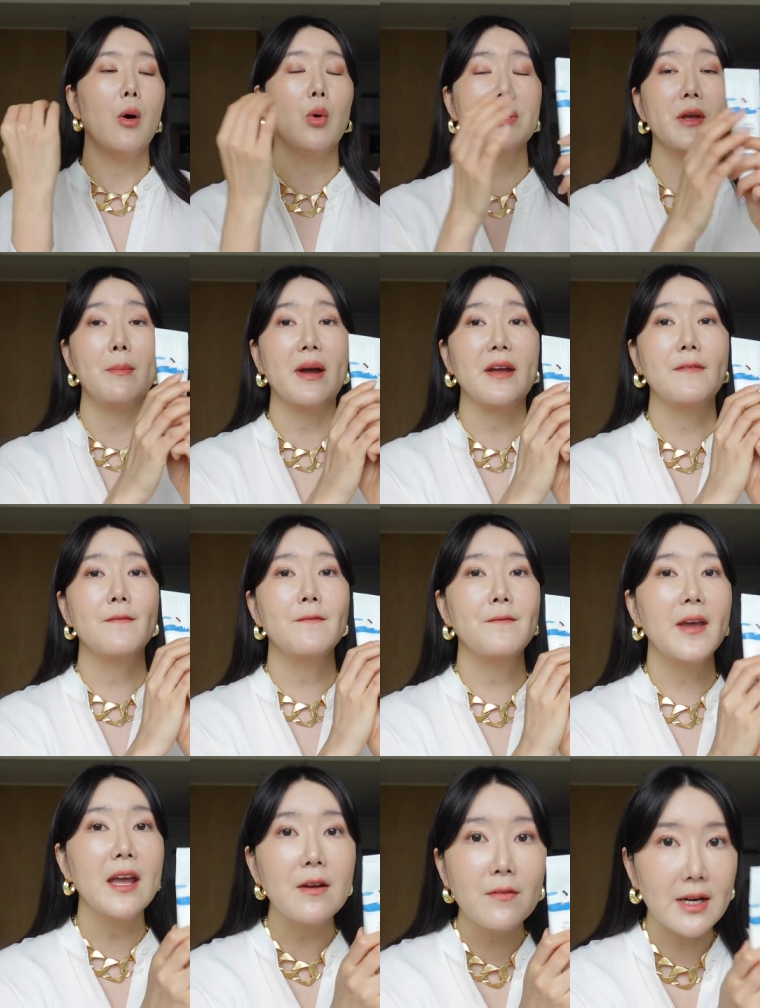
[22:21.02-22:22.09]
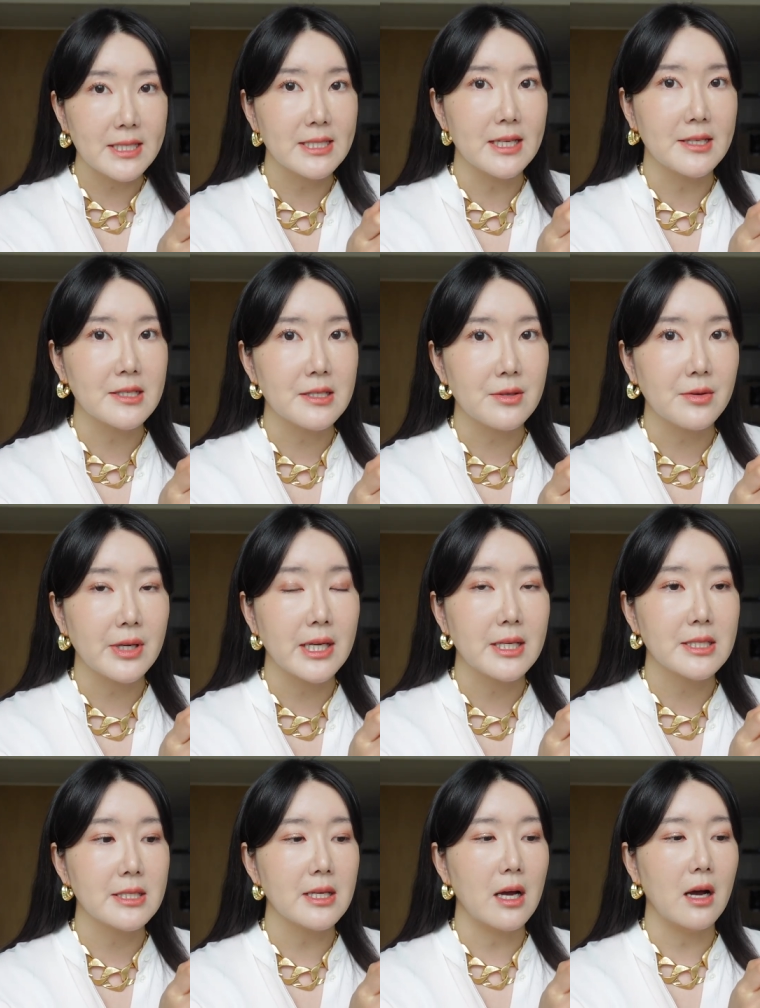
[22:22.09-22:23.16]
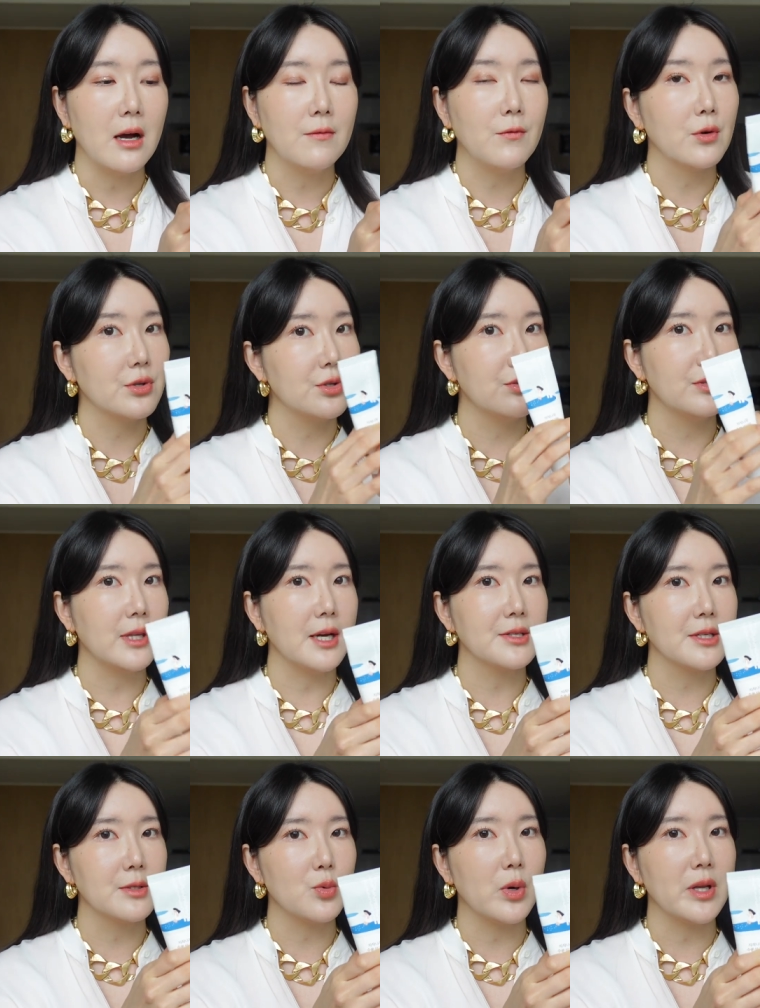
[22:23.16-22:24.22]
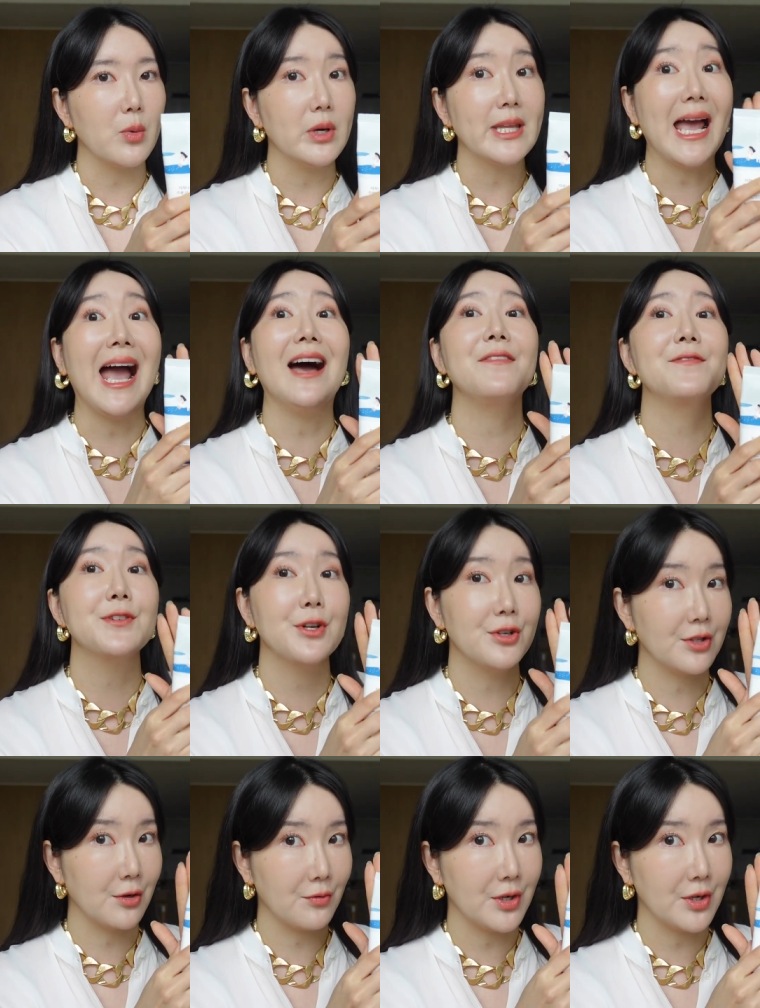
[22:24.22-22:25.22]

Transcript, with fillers: one of my favorite sunscreens uh, for two thousand twenty-one after the